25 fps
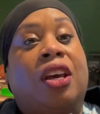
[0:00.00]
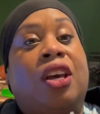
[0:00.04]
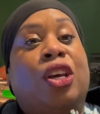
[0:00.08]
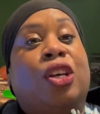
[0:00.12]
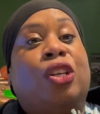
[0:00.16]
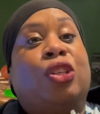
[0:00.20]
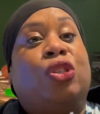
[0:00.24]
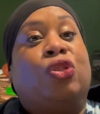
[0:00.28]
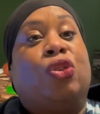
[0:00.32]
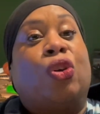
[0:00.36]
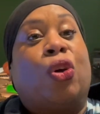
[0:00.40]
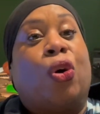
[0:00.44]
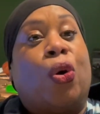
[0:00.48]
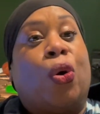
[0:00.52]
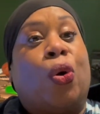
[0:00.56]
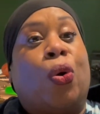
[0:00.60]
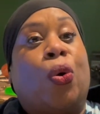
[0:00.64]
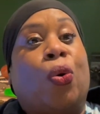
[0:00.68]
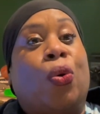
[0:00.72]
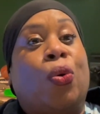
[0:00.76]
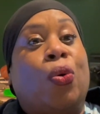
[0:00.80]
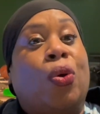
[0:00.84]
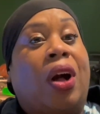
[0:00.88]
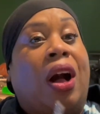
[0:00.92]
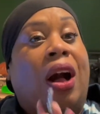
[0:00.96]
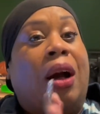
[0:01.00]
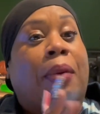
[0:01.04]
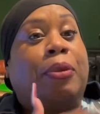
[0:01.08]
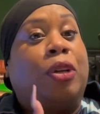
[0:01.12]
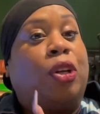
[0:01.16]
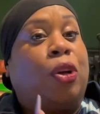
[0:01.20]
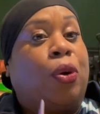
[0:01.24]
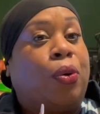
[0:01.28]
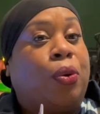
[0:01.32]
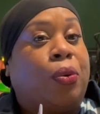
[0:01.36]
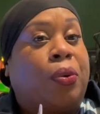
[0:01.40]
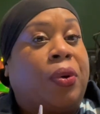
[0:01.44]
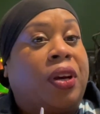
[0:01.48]
So I'm a
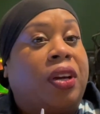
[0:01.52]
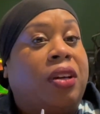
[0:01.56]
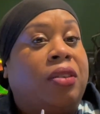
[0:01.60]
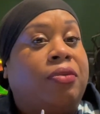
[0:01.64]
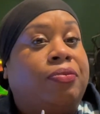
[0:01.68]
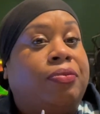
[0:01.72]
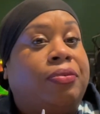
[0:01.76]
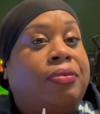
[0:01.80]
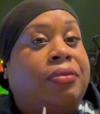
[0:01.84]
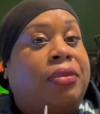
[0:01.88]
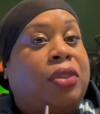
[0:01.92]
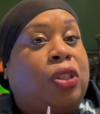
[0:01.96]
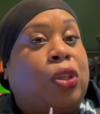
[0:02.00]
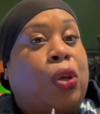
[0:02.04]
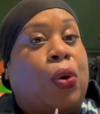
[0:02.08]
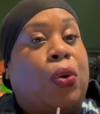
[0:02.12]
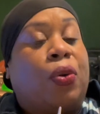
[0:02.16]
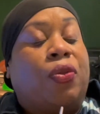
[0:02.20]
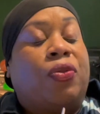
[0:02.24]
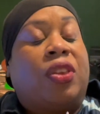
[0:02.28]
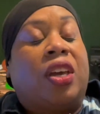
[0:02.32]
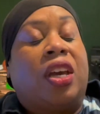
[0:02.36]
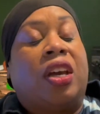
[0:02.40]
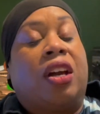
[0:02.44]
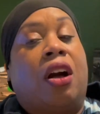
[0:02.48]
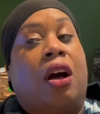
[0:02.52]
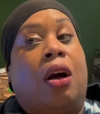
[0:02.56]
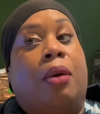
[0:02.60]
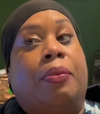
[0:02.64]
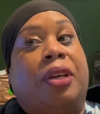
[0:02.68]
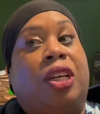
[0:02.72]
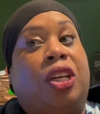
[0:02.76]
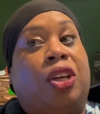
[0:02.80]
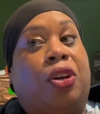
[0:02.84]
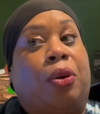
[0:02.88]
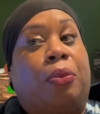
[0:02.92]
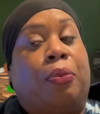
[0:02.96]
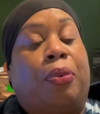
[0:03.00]
notary, so if they come
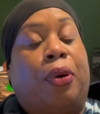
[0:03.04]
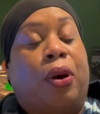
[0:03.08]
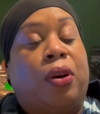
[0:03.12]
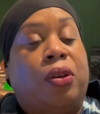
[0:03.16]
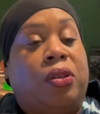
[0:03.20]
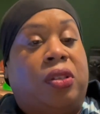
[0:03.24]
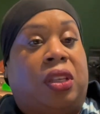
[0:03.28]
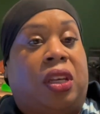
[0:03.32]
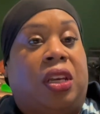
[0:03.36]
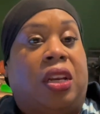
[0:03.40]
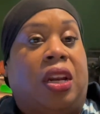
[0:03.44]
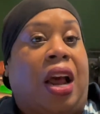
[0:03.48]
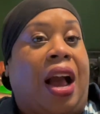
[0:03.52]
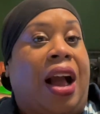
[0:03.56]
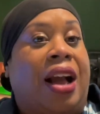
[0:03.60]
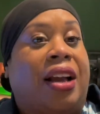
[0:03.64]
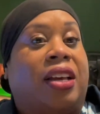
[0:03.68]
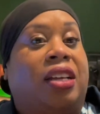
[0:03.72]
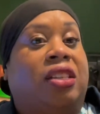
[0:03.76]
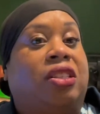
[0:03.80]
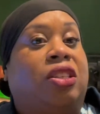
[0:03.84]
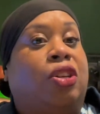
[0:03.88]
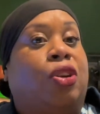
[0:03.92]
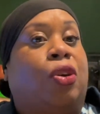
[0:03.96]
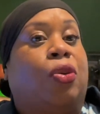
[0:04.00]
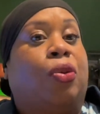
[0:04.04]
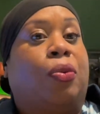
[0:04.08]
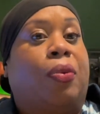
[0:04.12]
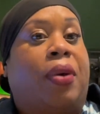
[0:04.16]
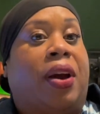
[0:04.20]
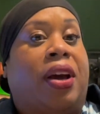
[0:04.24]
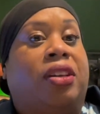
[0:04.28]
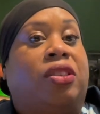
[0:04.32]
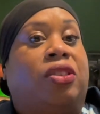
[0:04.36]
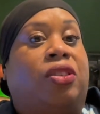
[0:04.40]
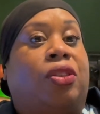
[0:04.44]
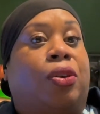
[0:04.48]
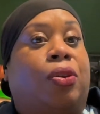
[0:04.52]
here in person, I get to
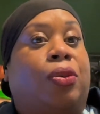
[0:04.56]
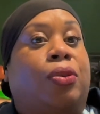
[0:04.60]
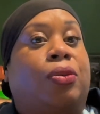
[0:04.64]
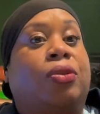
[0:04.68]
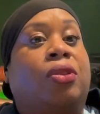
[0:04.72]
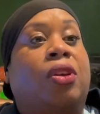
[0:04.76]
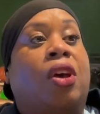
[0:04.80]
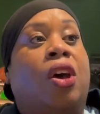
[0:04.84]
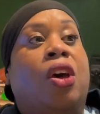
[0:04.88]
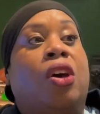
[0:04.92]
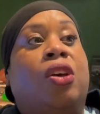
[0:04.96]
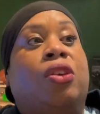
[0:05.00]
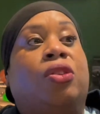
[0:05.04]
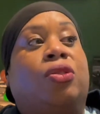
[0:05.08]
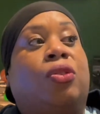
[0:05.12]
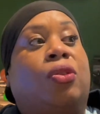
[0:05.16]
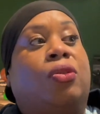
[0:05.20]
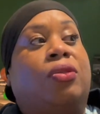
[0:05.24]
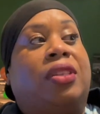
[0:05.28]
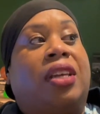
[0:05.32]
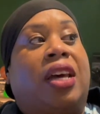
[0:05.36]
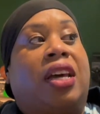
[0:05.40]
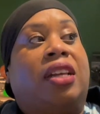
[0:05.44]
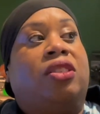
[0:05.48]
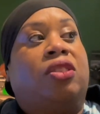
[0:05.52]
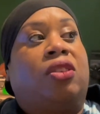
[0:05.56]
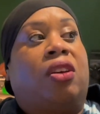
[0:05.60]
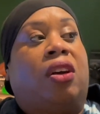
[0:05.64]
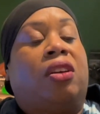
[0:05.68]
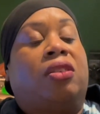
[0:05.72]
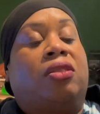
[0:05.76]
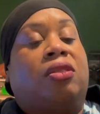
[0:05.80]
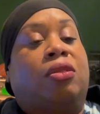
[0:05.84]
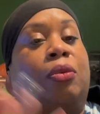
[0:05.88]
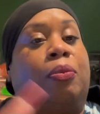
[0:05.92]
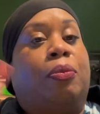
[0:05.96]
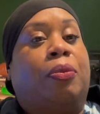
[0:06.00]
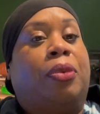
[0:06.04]
notarize those, so that's
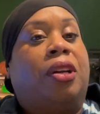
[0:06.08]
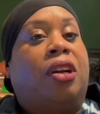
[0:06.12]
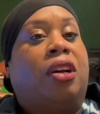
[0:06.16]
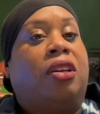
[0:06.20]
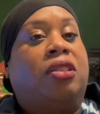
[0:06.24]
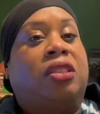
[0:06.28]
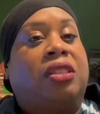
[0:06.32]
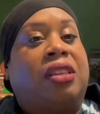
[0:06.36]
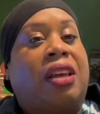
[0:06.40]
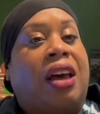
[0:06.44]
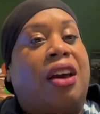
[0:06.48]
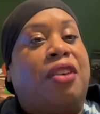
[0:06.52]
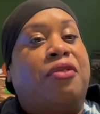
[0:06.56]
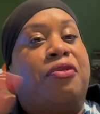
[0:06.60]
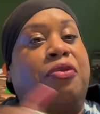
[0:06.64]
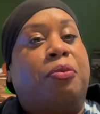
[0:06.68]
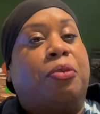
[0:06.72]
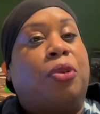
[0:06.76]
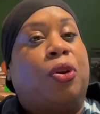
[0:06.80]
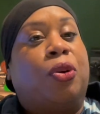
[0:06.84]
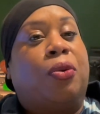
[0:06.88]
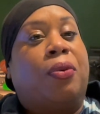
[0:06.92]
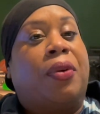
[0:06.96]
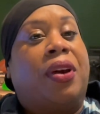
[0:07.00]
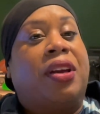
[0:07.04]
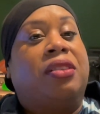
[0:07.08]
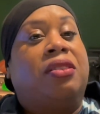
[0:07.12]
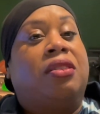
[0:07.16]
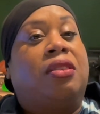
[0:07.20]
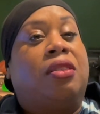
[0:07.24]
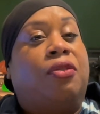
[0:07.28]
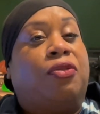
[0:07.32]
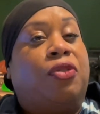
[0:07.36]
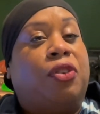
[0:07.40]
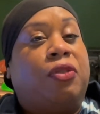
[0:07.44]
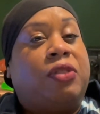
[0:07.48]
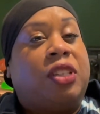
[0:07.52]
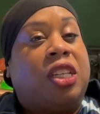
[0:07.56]
awesome. But aside from notarizing
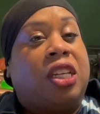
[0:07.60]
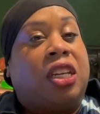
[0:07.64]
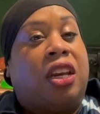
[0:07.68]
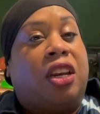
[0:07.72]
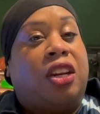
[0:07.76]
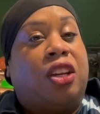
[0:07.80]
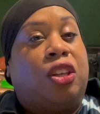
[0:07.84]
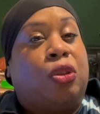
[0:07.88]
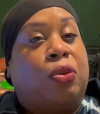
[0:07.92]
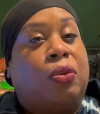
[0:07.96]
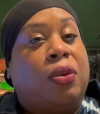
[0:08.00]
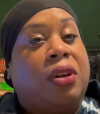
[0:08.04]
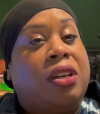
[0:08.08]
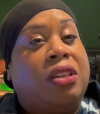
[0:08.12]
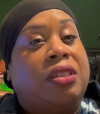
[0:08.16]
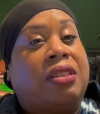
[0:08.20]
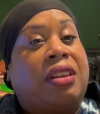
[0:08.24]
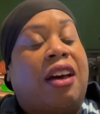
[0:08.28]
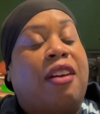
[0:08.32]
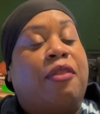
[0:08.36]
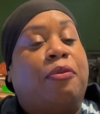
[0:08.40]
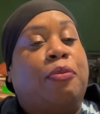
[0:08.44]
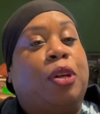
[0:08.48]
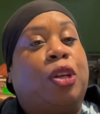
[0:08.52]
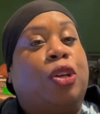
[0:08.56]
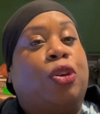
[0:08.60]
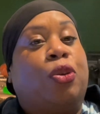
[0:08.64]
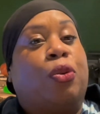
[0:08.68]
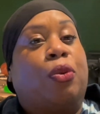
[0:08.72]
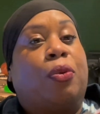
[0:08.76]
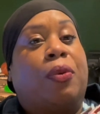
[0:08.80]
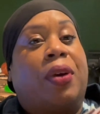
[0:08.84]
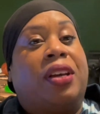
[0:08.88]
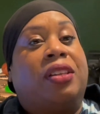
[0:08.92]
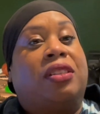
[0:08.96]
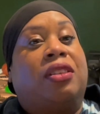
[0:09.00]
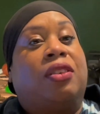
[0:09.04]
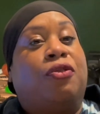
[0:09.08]
the 1583s, I've been
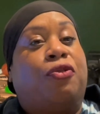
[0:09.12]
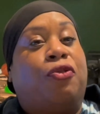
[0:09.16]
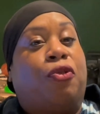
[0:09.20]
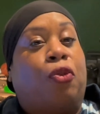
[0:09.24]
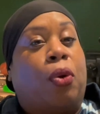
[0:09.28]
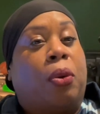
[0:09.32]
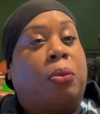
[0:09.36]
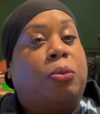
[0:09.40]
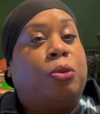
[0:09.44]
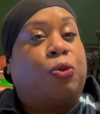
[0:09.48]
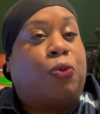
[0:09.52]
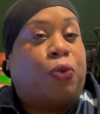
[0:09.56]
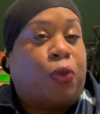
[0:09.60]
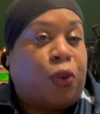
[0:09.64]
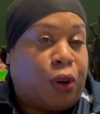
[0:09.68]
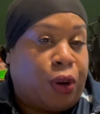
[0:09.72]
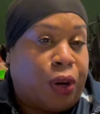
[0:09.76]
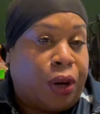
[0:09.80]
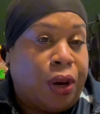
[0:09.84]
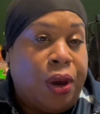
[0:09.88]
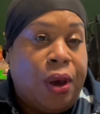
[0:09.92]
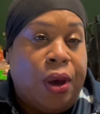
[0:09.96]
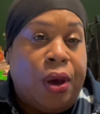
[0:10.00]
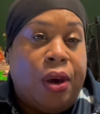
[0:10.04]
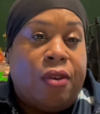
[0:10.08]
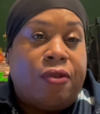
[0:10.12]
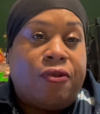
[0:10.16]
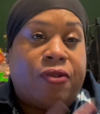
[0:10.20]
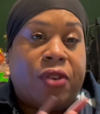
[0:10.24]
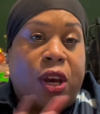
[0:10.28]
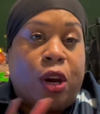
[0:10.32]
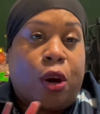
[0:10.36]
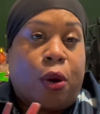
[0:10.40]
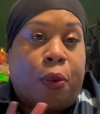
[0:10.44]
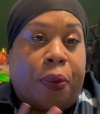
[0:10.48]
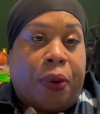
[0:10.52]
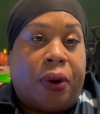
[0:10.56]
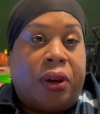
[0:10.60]
notarizing forms for
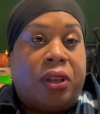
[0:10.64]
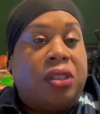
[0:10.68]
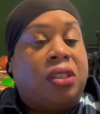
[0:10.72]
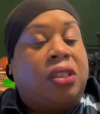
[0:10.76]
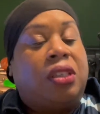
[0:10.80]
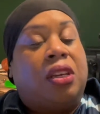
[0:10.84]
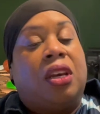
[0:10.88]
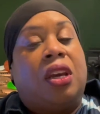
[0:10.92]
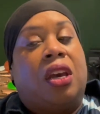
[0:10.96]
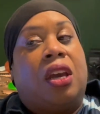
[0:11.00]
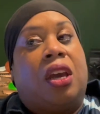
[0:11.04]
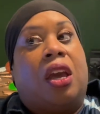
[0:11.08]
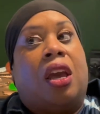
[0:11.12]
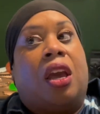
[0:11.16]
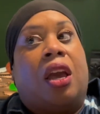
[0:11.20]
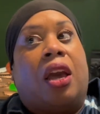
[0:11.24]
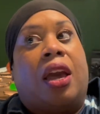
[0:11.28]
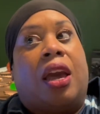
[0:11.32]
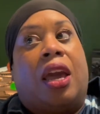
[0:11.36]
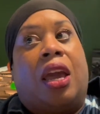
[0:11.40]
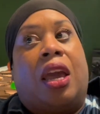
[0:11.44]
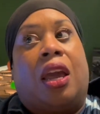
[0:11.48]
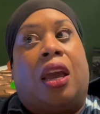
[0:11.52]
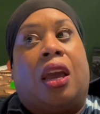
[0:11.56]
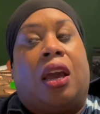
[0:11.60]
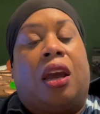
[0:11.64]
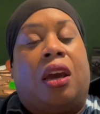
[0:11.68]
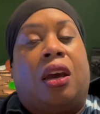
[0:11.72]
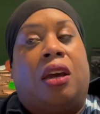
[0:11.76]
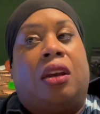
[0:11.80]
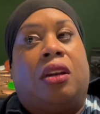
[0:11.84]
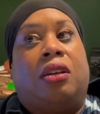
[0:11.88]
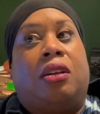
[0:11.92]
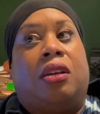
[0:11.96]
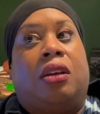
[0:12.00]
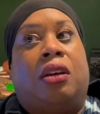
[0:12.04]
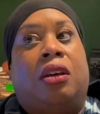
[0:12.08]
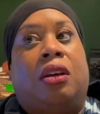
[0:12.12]
fingerprinting
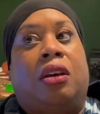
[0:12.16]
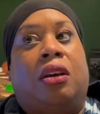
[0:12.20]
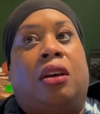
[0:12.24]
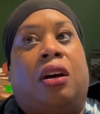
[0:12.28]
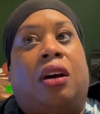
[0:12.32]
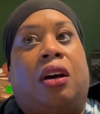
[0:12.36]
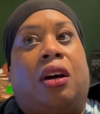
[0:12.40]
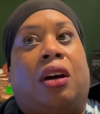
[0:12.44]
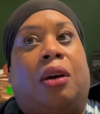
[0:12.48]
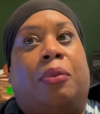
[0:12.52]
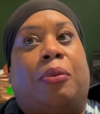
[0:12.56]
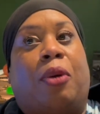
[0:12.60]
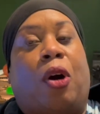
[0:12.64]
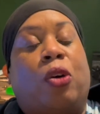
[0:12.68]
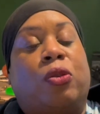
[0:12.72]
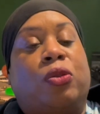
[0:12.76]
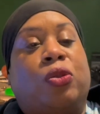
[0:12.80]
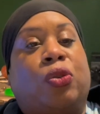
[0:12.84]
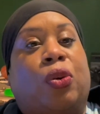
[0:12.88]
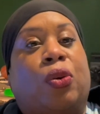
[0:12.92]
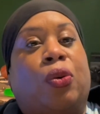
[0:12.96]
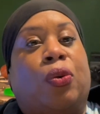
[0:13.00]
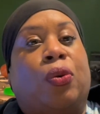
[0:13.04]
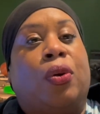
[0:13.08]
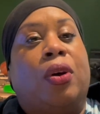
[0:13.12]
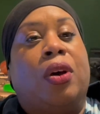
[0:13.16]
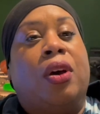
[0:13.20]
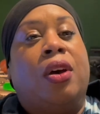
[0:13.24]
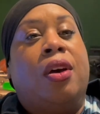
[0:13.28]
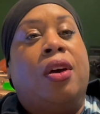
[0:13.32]
and also